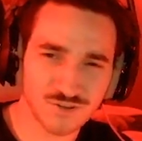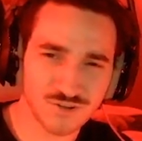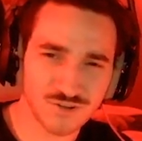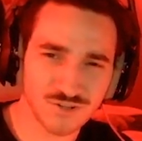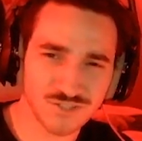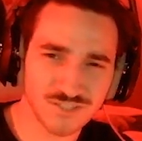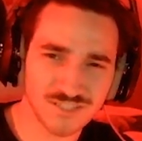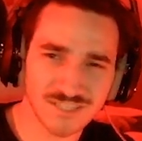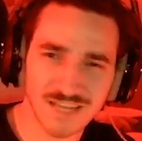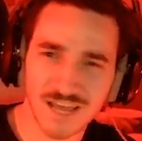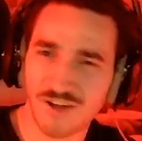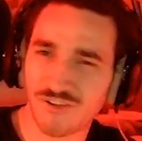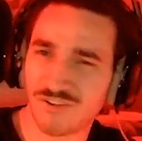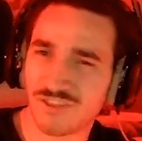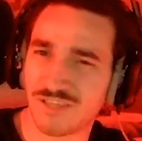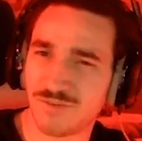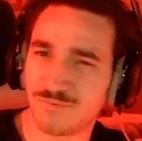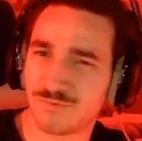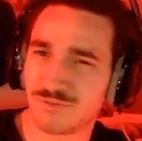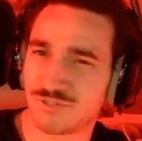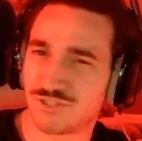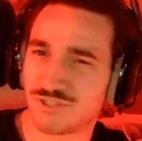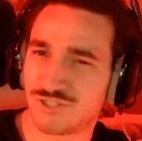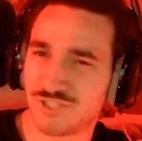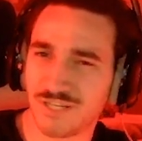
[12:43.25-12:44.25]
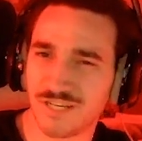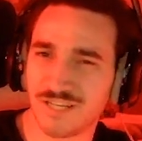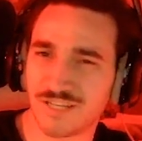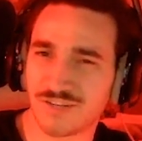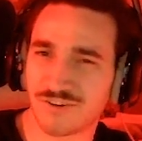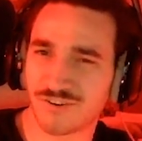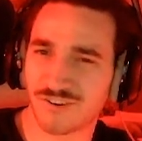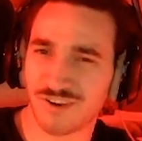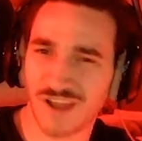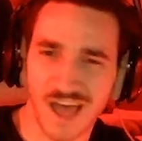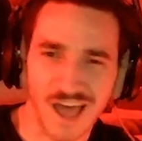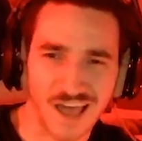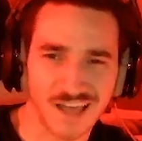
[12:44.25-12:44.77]
could tell he was cheating
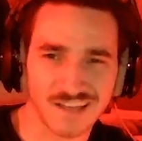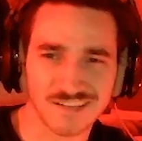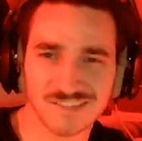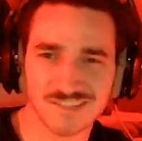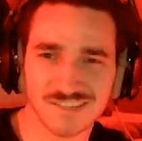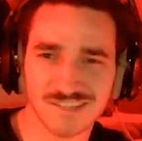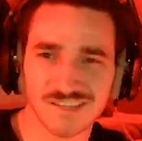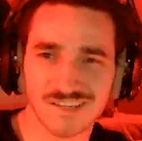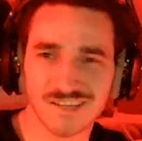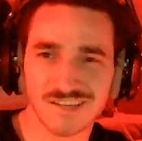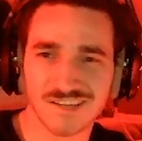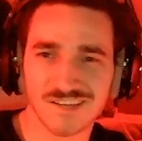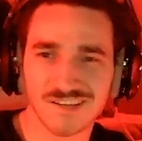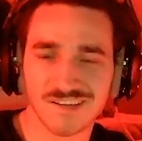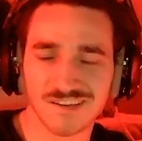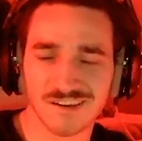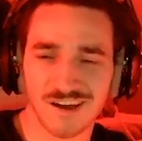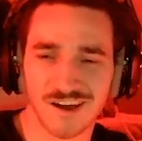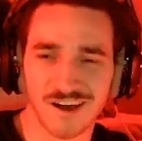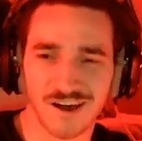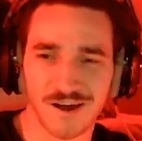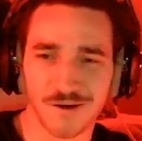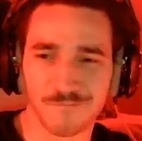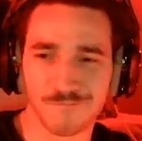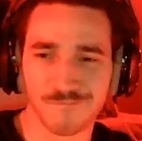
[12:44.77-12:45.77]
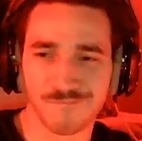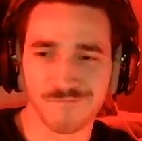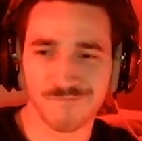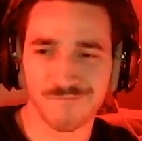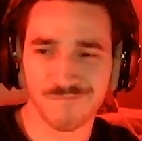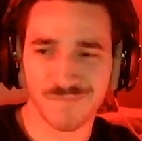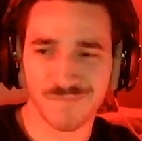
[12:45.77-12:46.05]
or not. Um,